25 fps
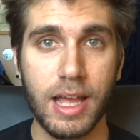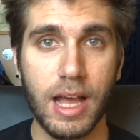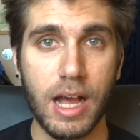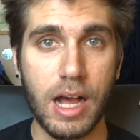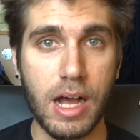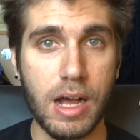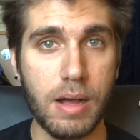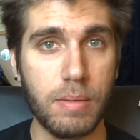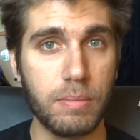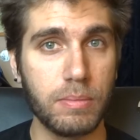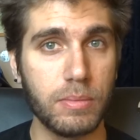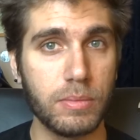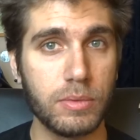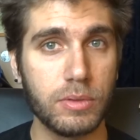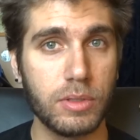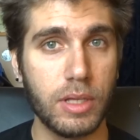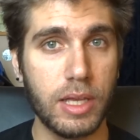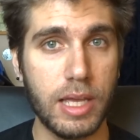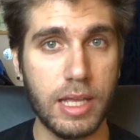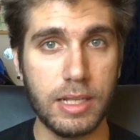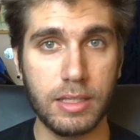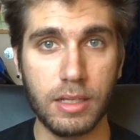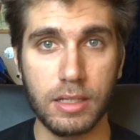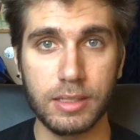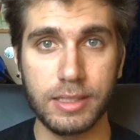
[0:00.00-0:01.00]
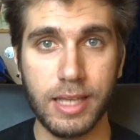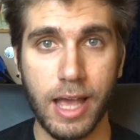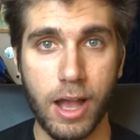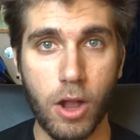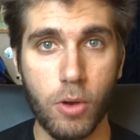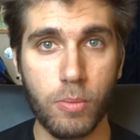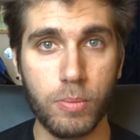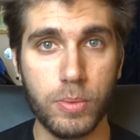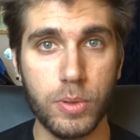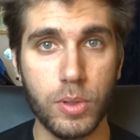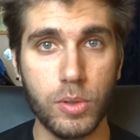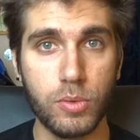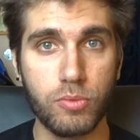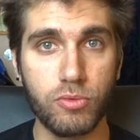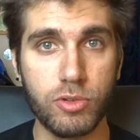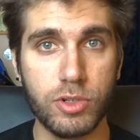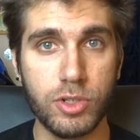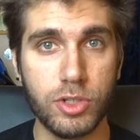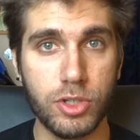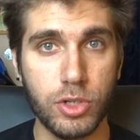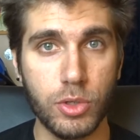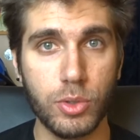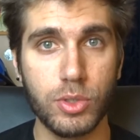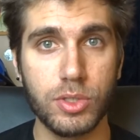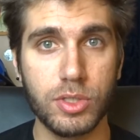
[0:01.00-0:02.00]
It does help you
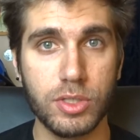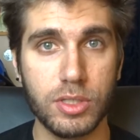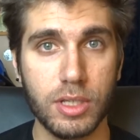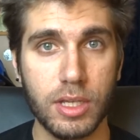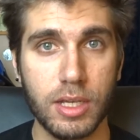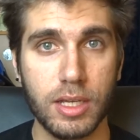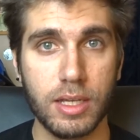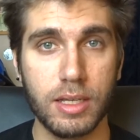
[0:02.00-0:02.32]
reduce